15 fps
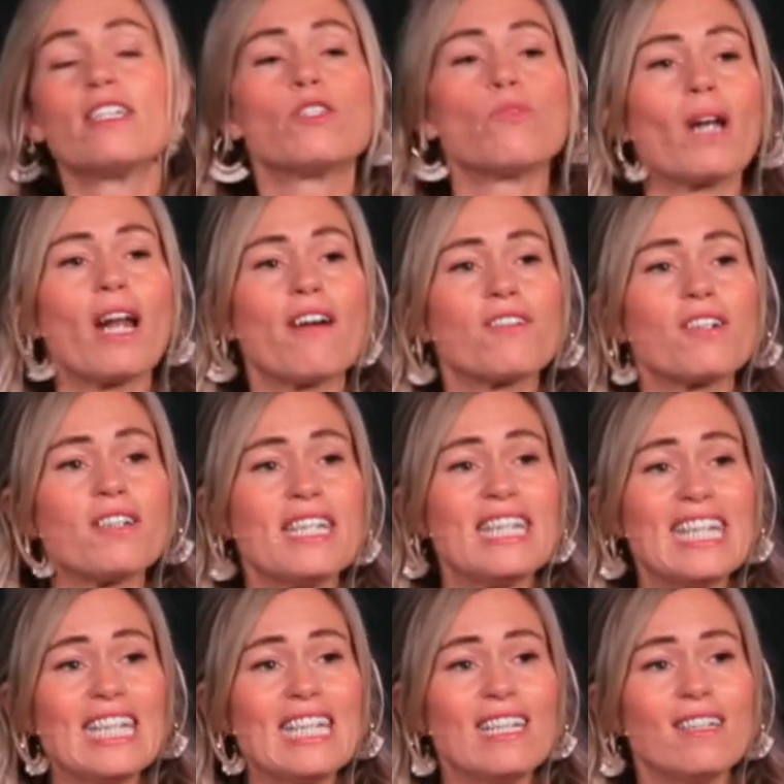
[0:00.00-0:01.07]
whatever
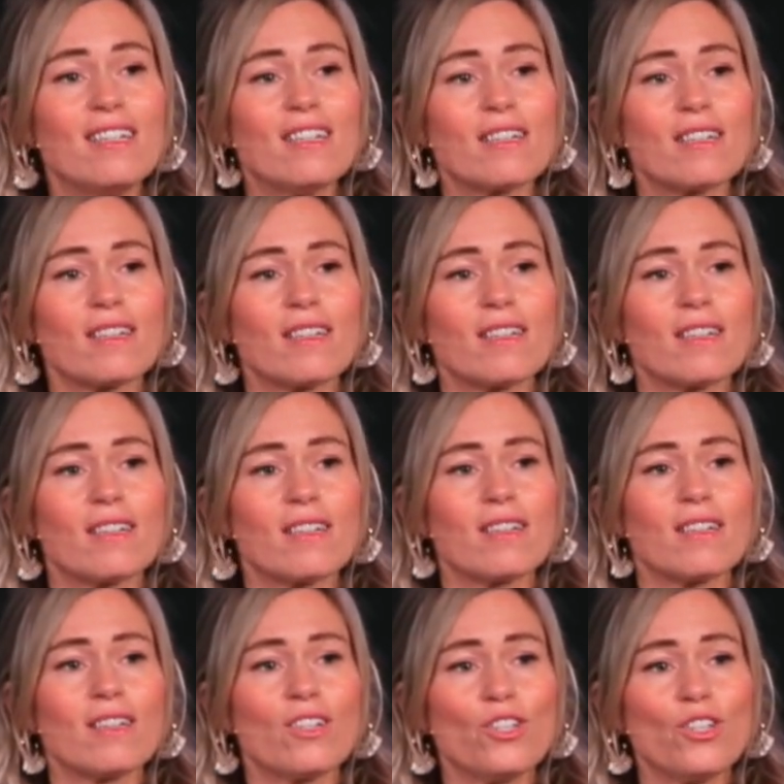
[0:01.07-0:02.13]
need
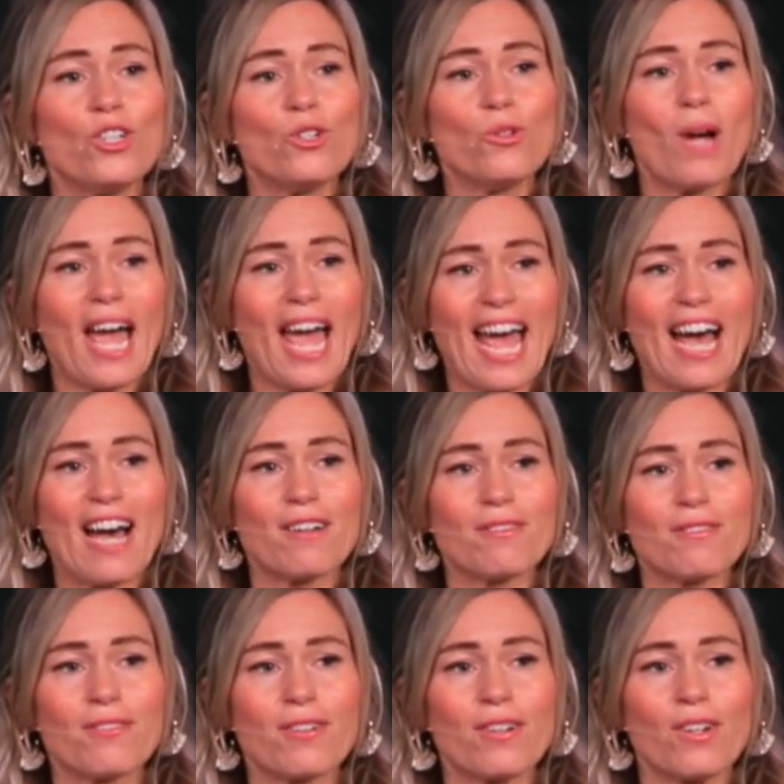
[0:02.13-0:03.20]
you have
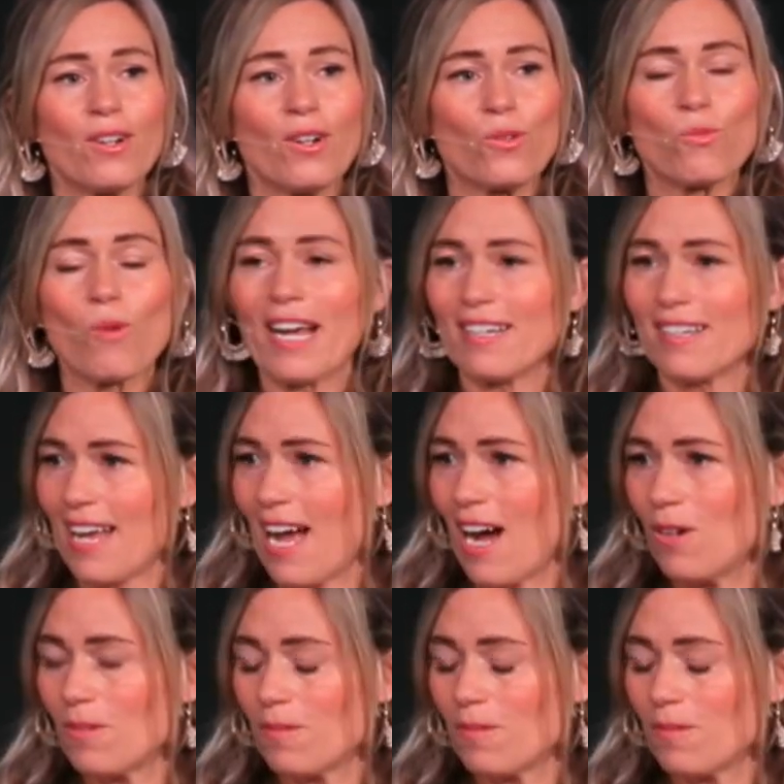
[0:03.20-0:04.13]
right now,